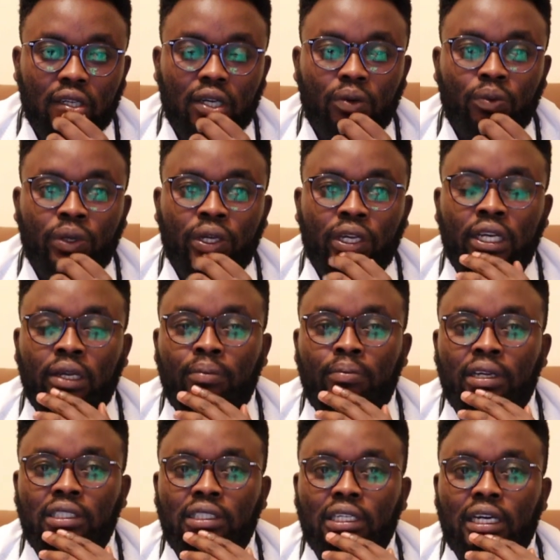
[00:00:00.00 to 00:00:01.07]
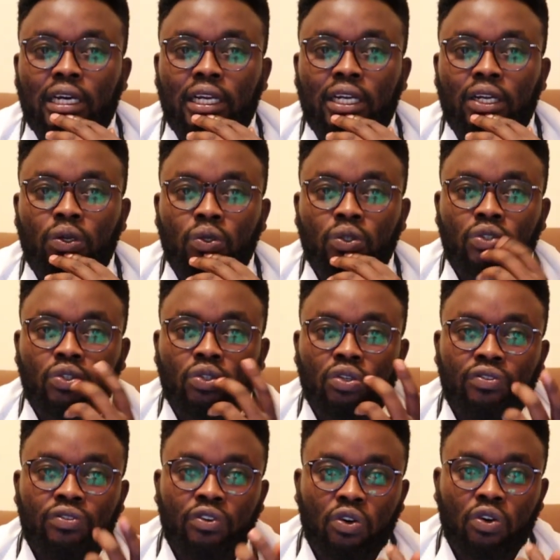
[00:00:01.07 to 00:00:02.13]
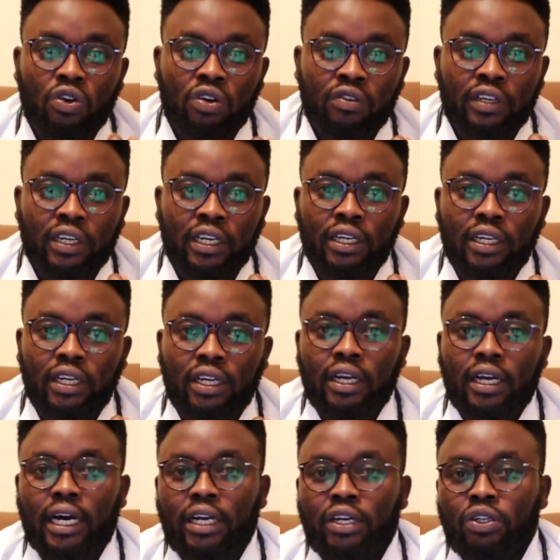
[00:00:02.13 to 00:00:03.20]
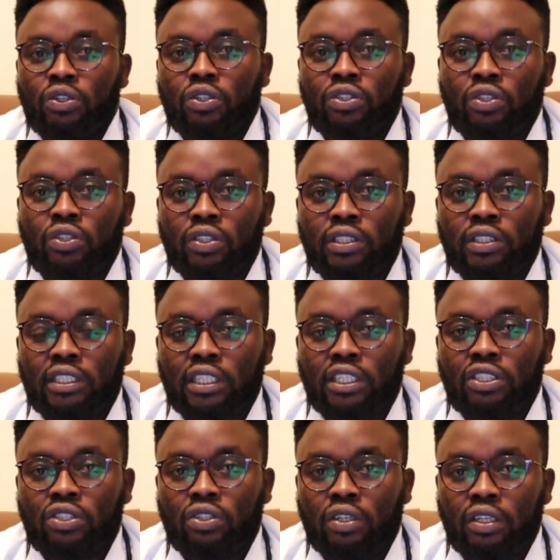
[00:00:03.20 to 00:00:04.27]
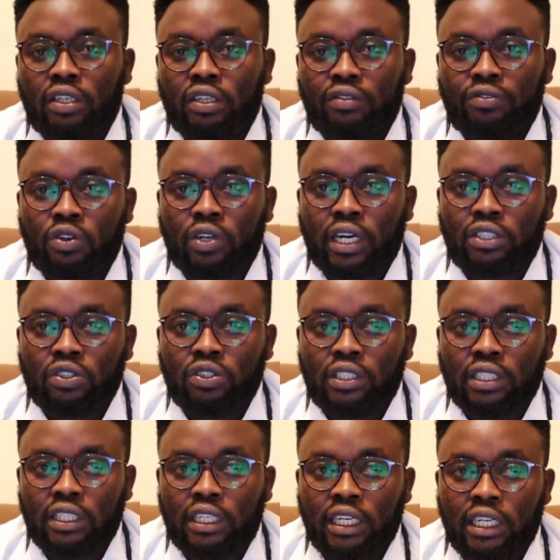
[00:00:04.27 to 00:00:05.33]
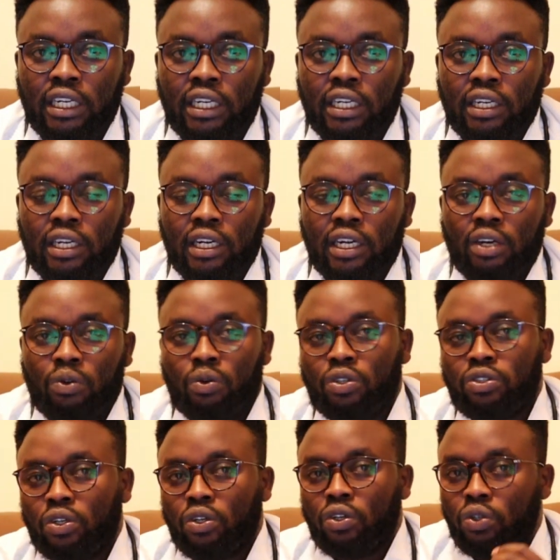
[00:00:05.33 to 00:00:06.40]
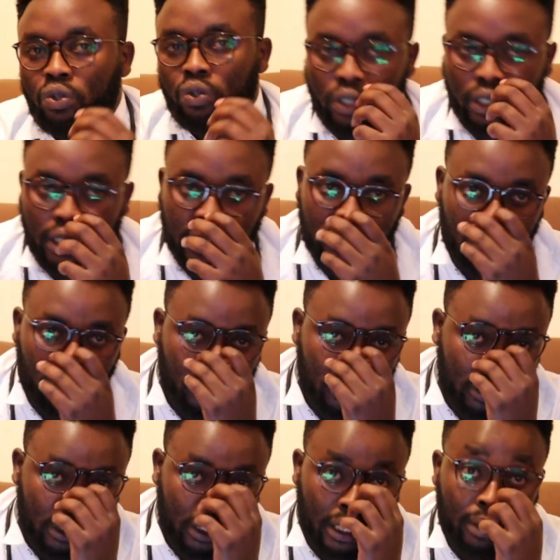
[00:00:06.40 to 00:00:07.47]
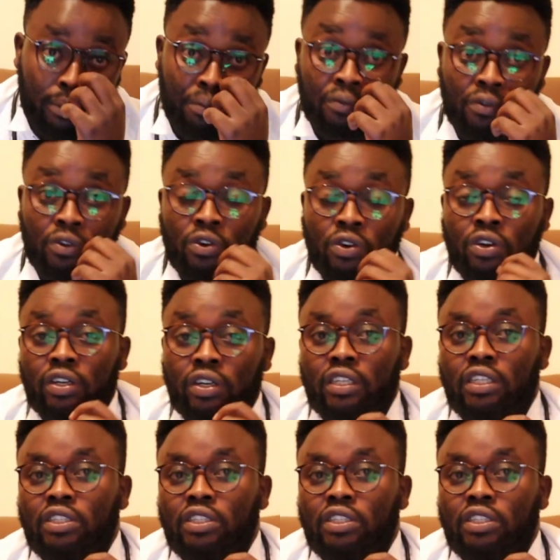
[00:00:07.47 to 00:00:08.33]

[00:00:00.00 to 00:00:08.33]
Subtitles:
we basically do stools for over and use concentration for Cato technique. We also do rectal snip for